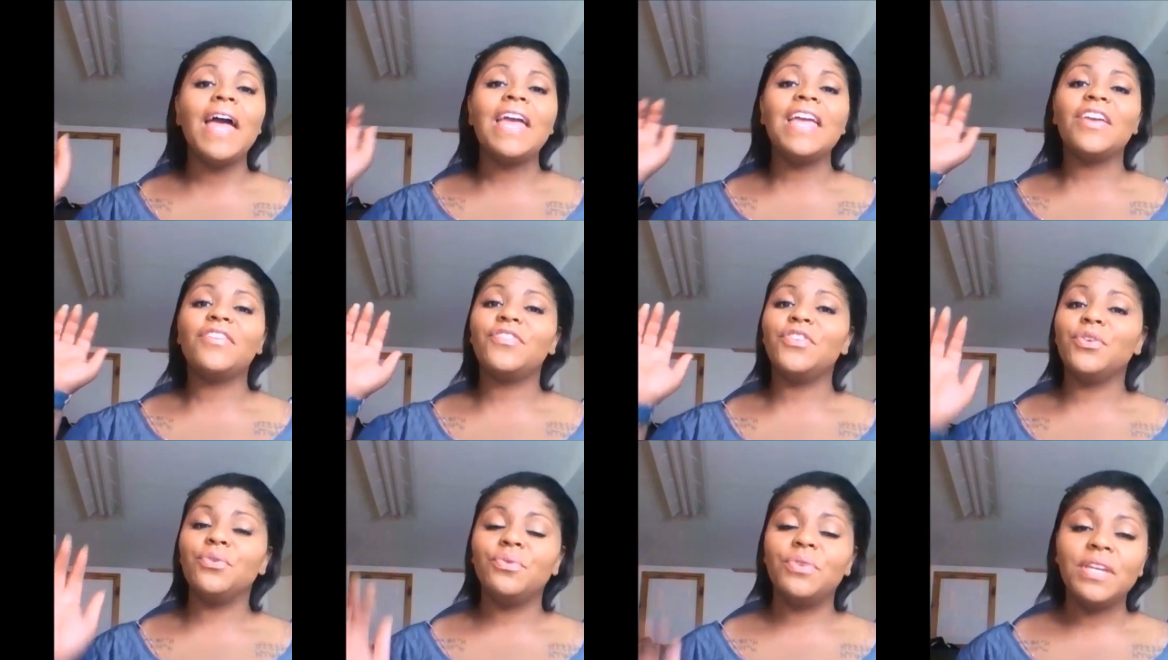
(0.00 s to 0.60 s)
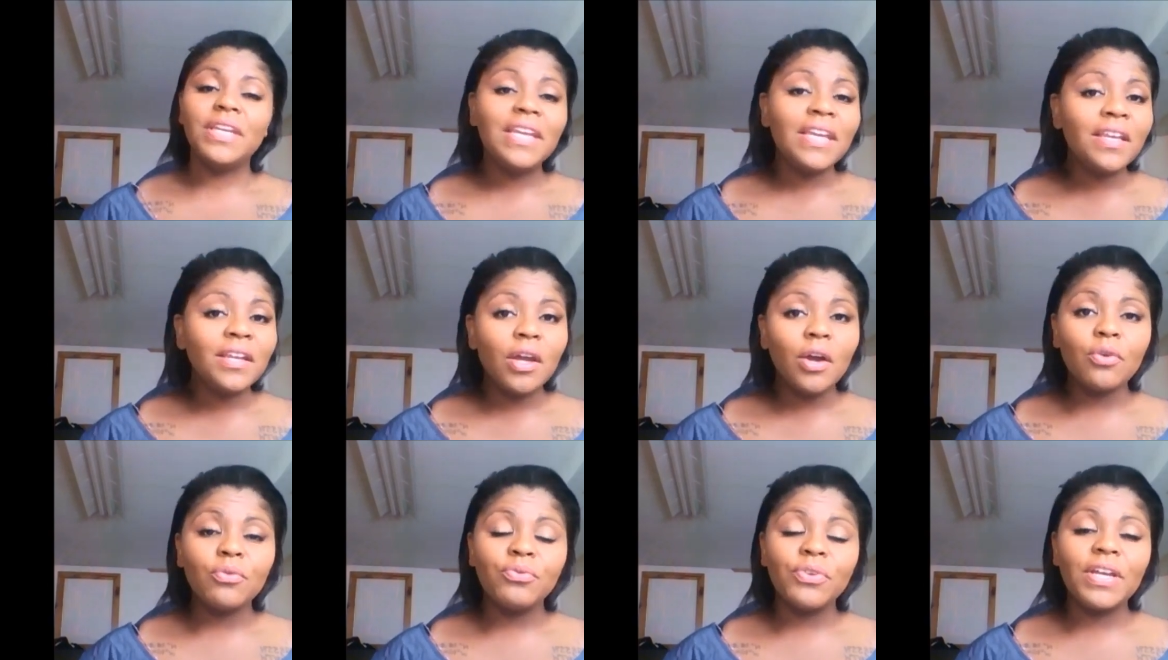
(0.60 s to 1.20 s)
If you need
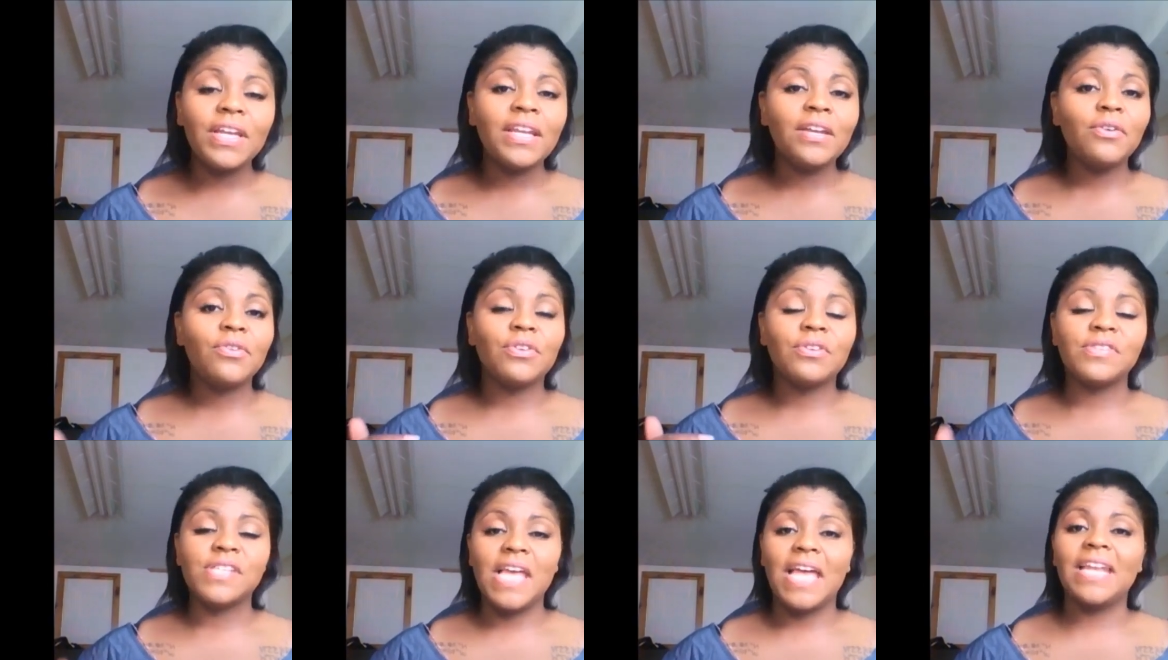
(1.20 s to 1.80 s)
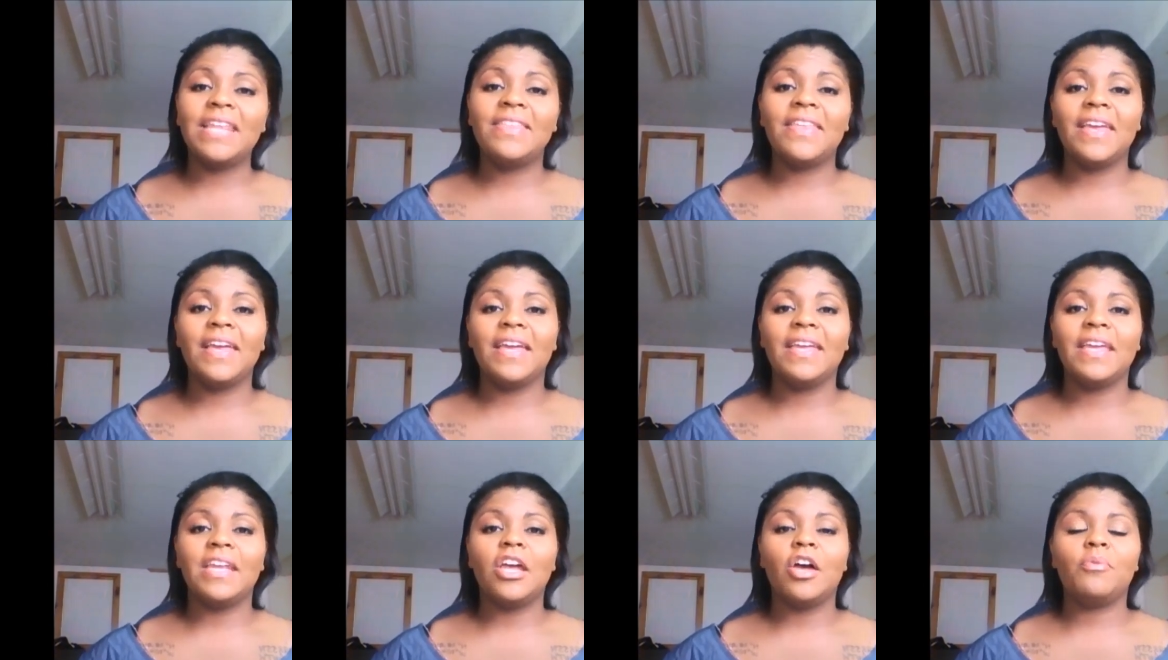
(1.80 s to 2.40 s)
a reading or there's anything
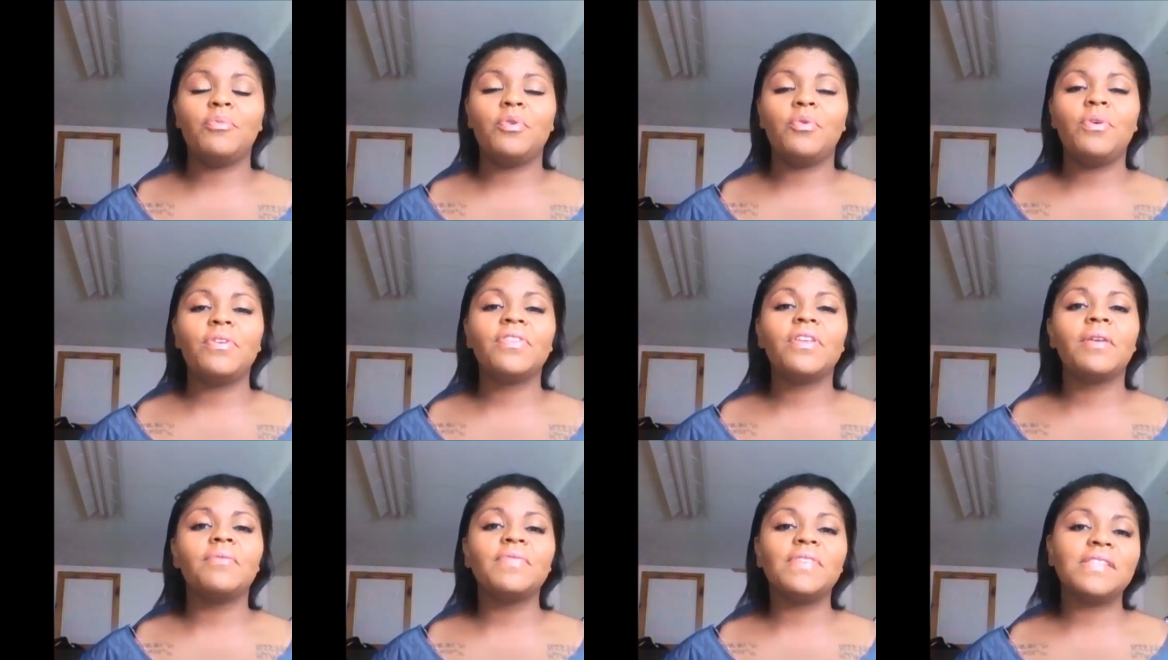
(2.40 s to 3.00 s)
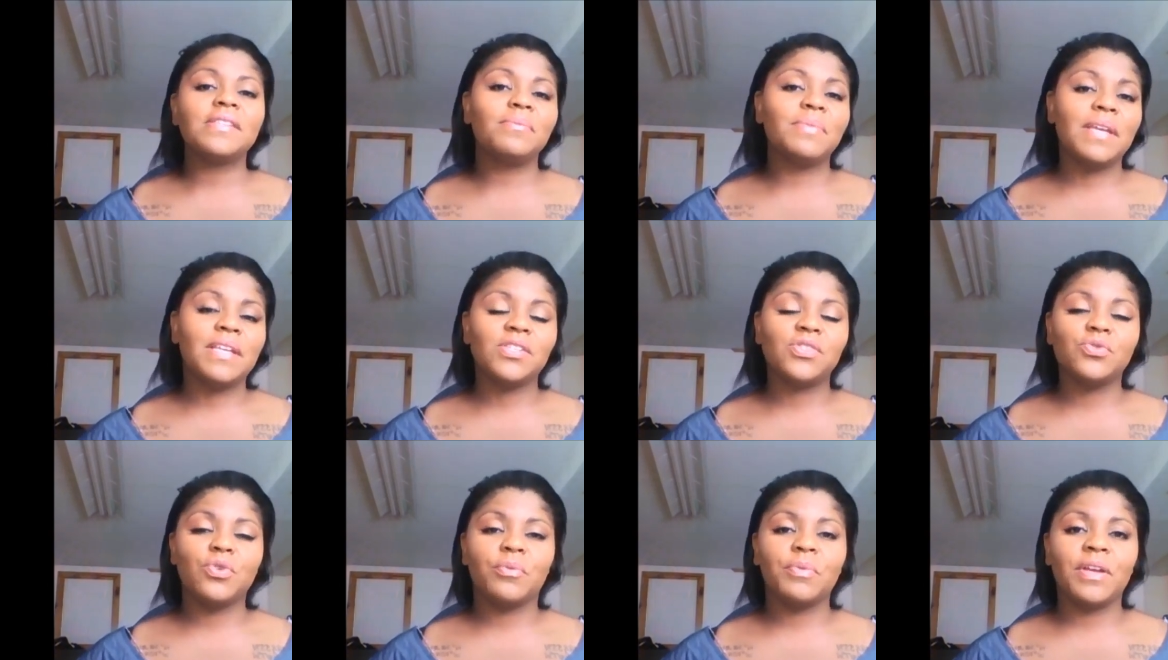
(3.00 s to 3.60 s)
I can help you with, come visit me at
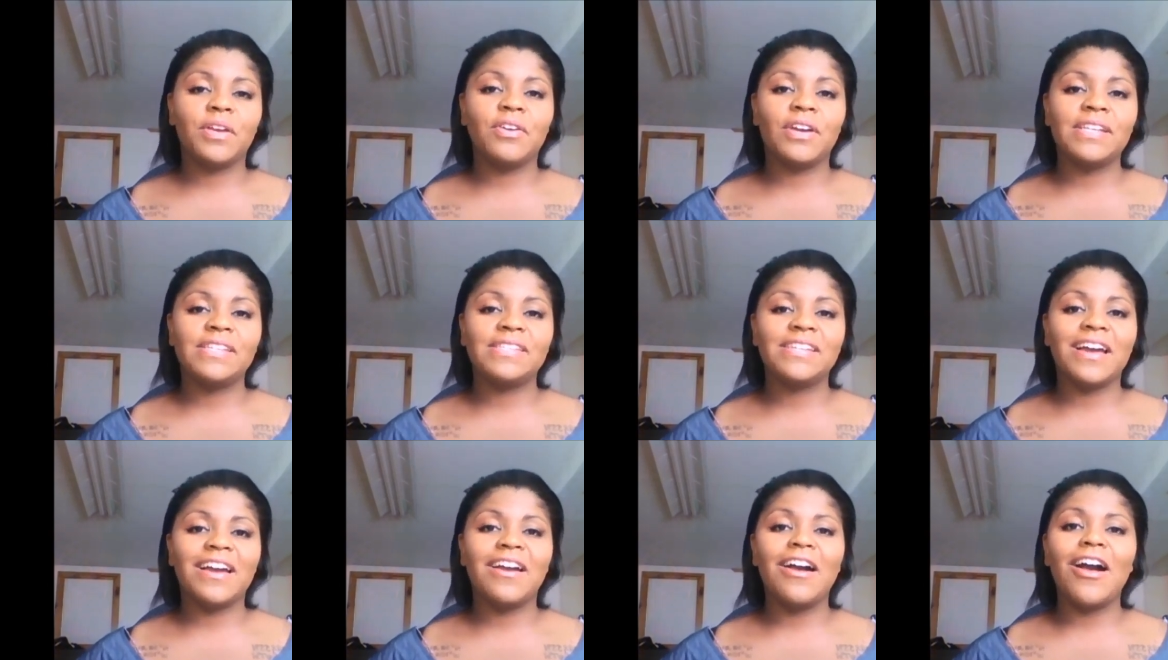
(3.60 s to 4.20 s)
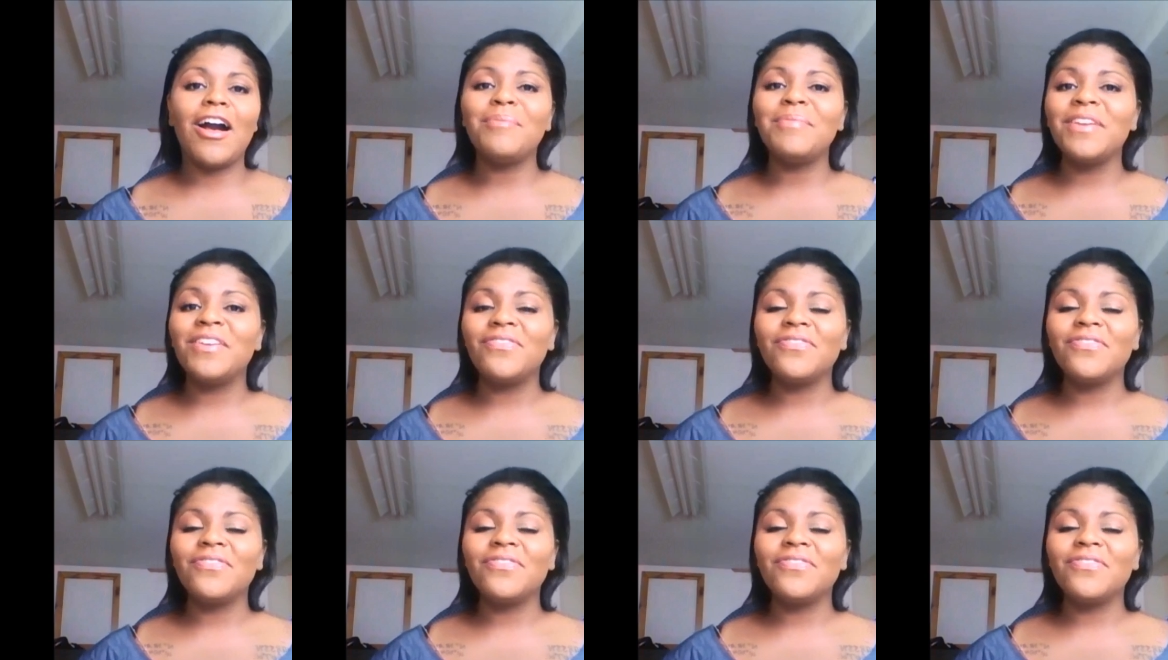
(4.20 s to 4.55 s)
stormiegrace.com.